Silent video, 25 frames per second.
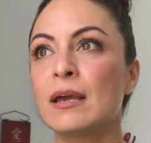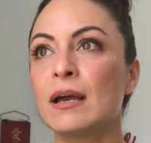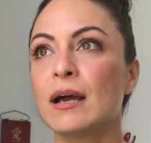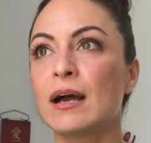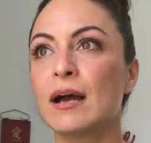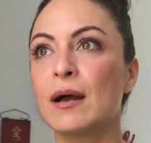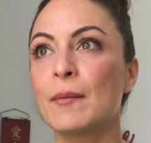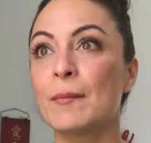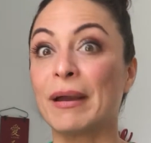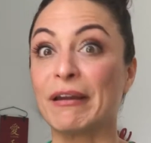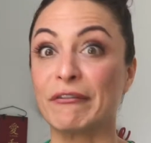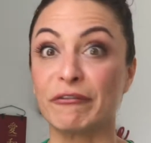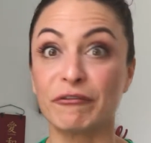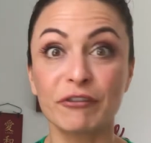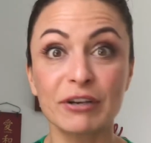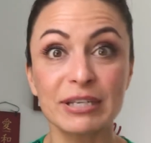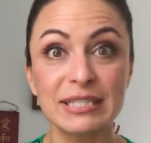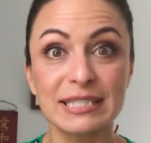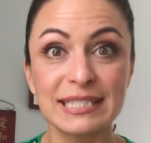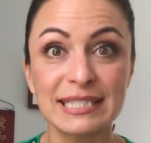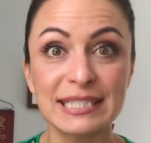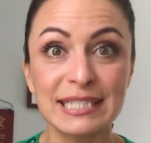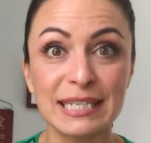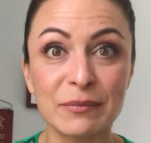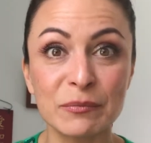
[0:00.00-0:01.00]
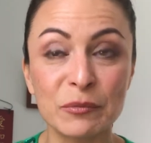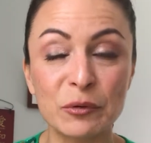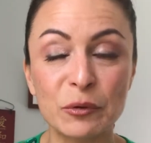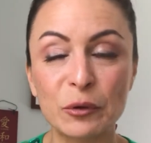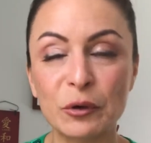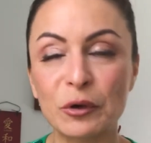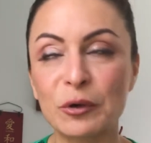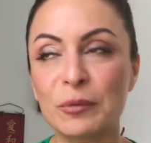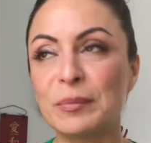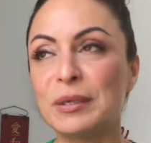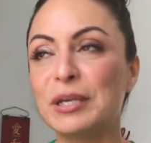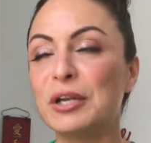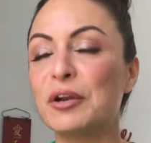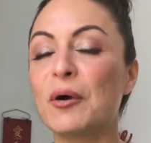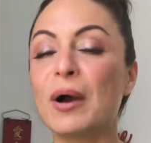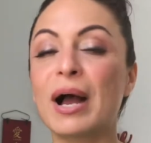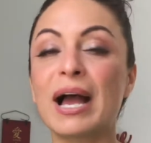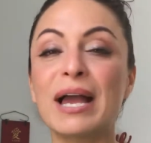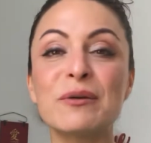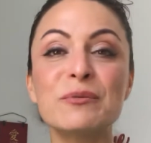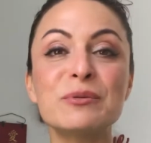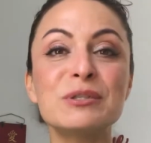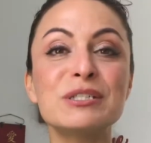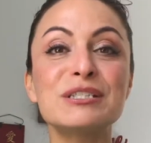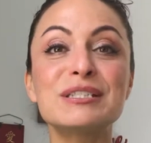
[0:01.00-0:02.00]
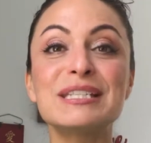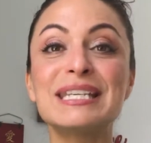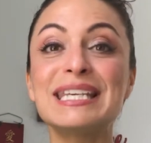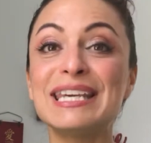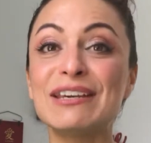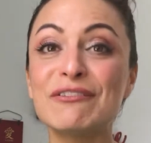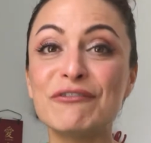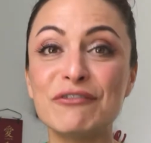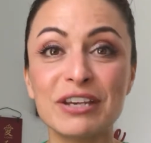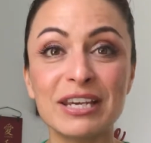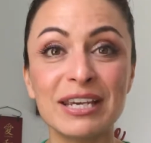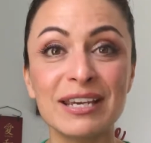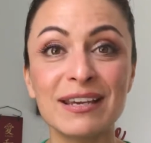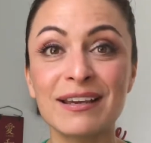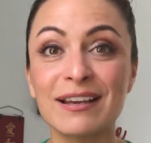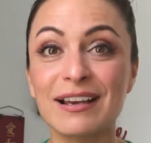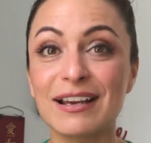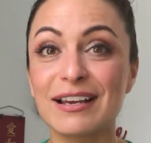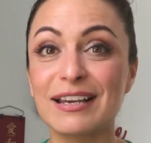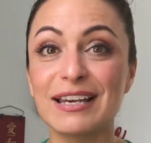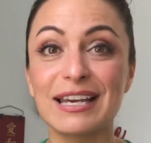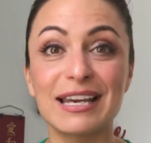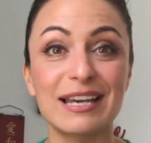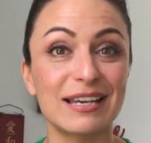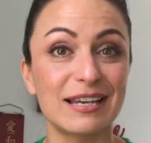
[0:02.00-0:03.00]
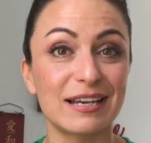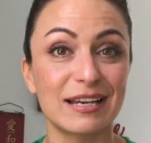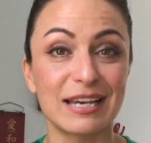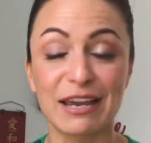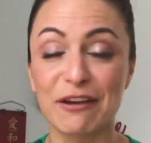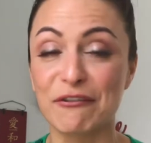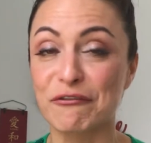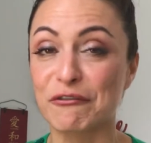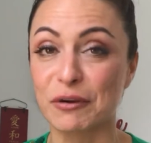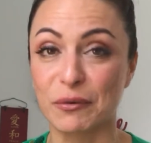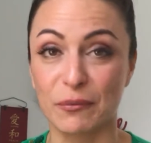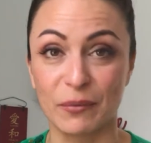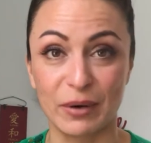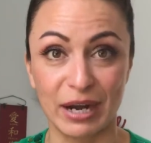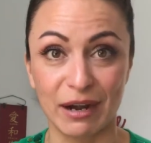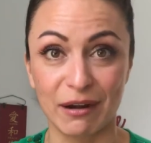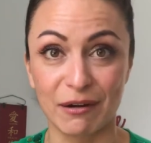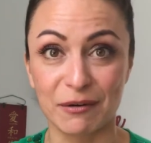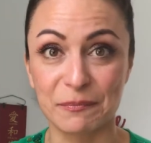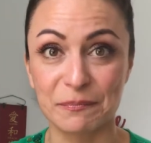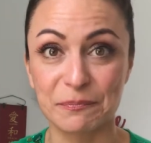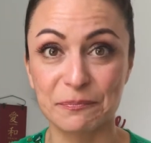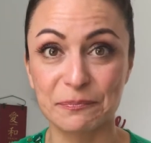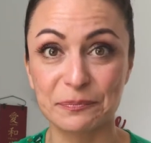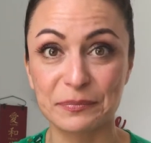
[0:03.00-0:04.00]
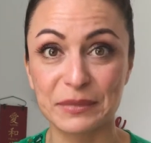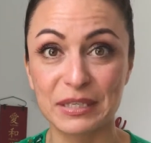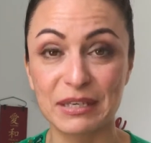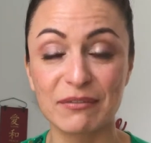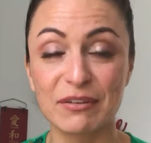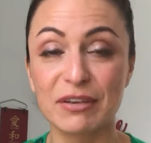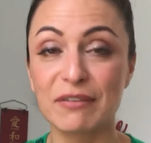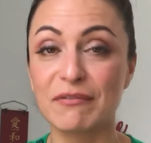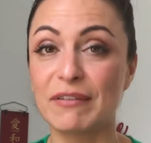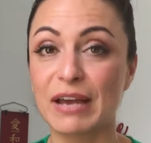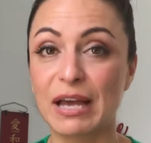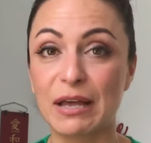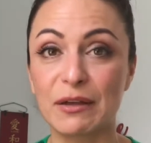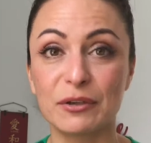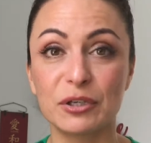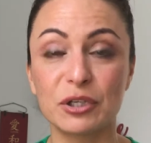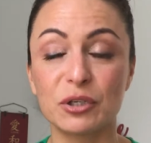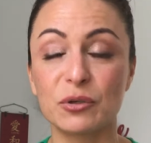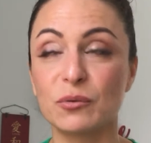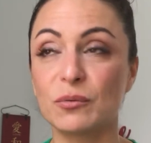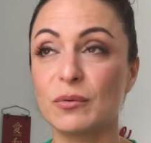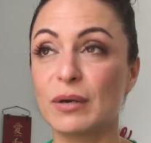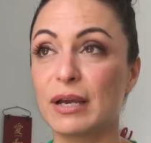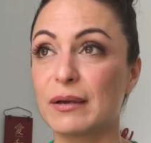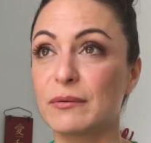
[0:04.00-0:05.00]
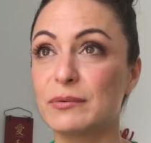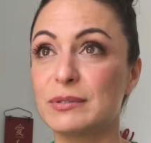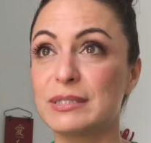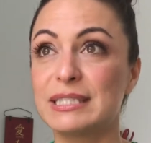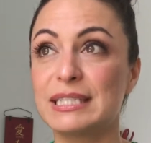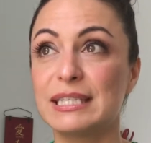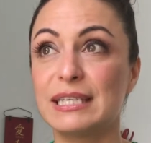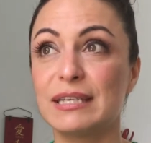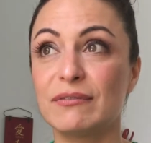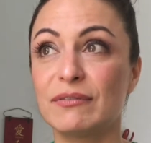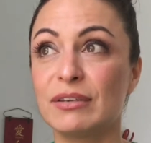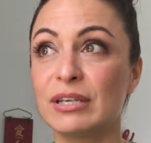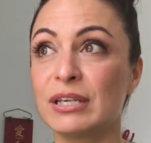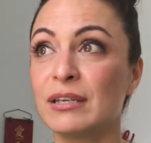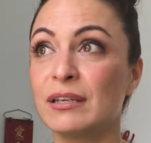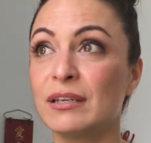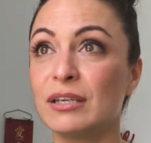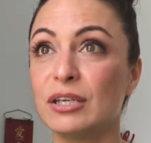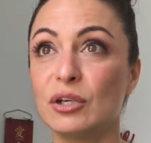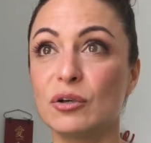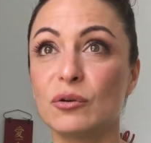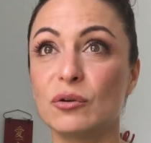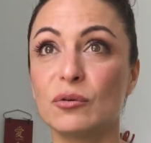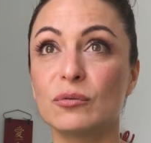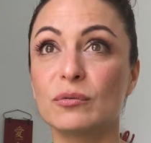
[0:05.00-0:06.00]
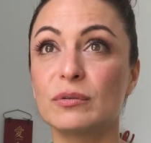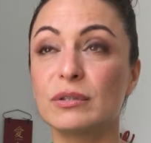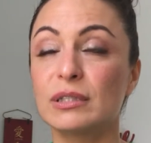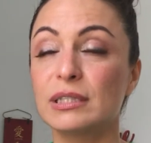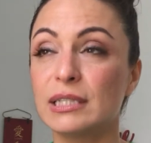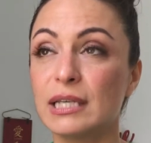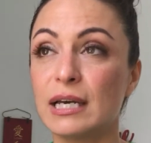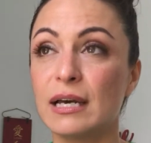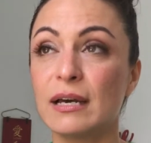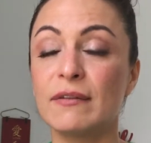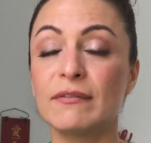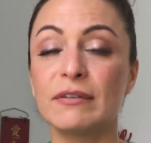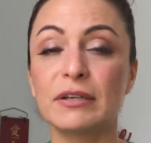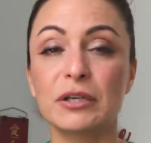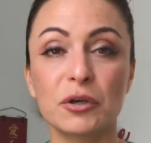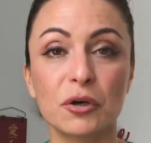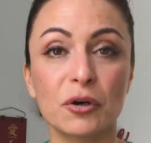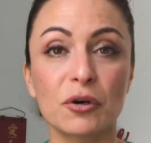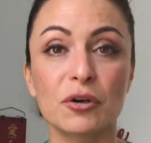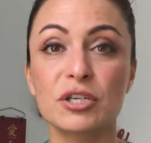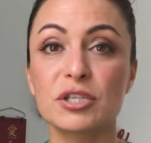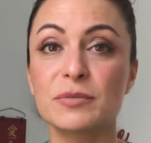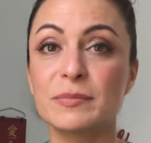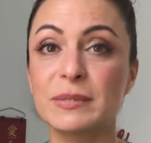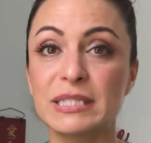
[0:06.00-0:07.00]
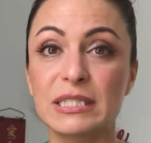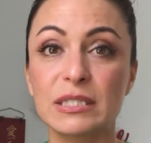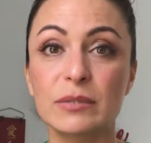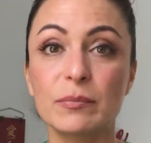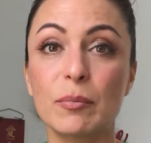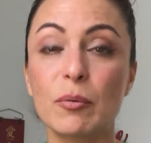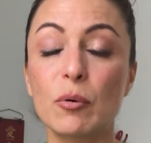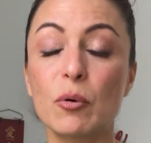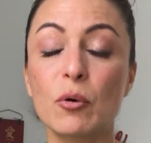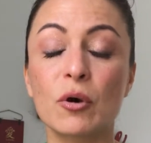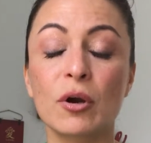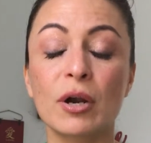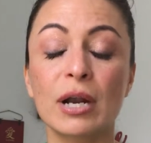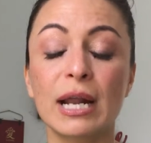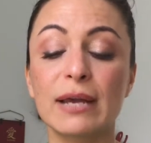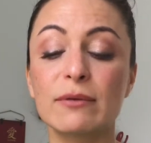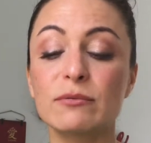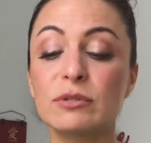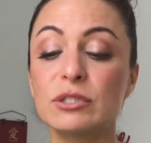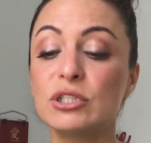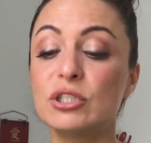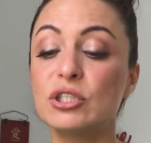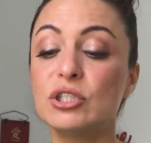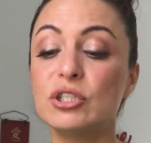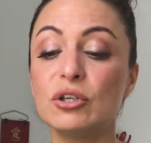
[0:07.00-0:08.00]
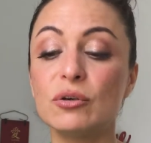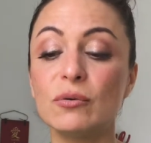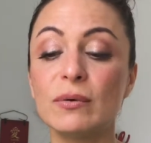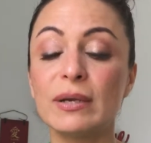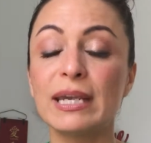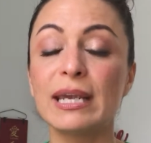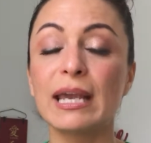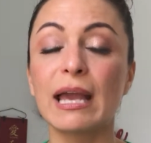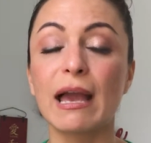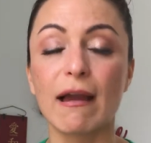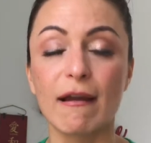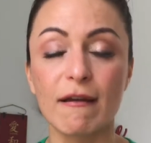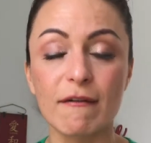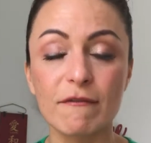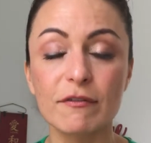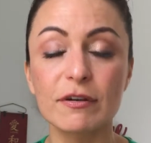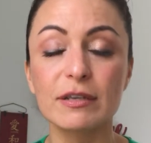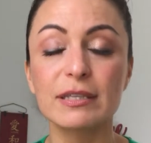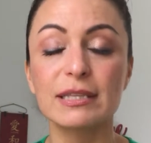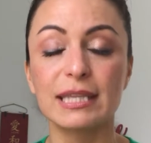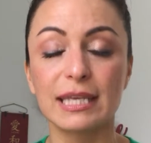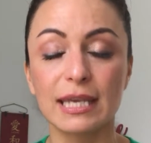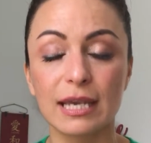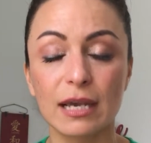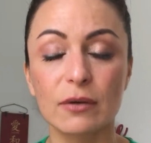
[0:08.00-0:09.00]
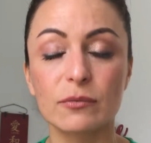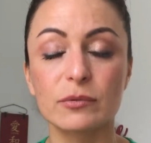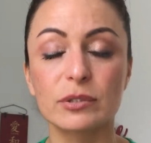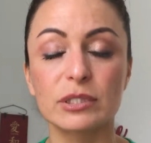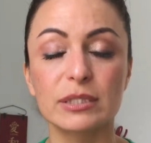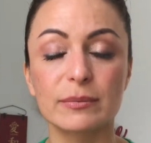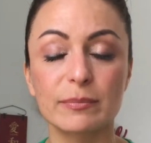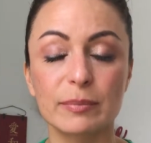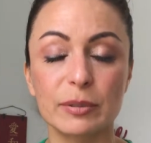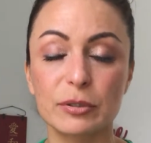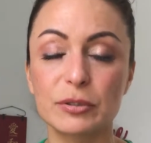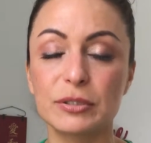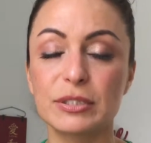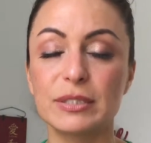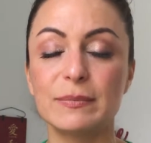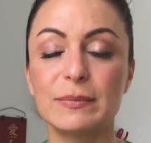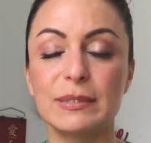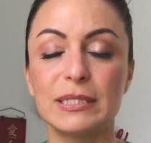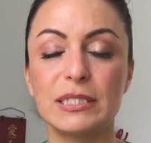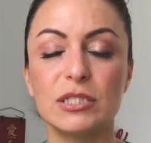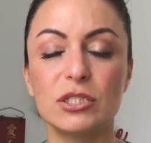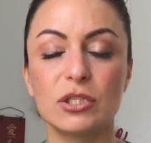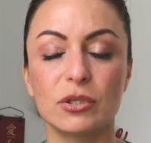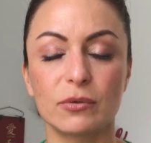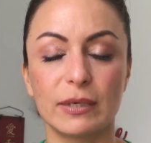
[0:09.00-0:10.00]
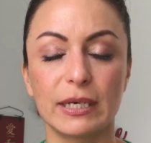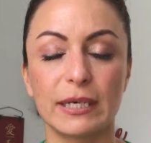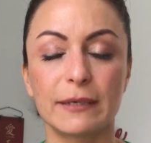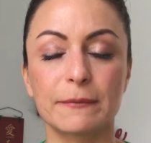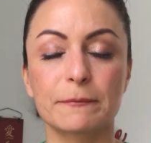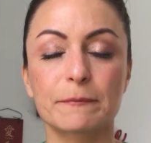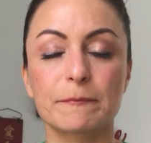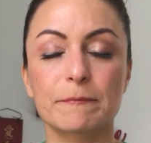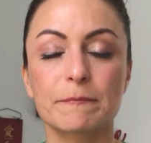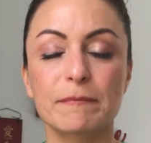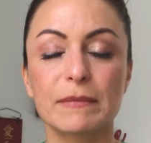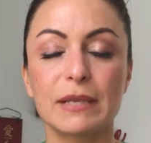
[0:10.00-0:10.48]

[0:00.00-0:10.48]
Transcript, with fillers: uh, my friends team group you know I was giving everywhere giving value i was giving you know love encouragement support i was doing everything i was supposed to be doing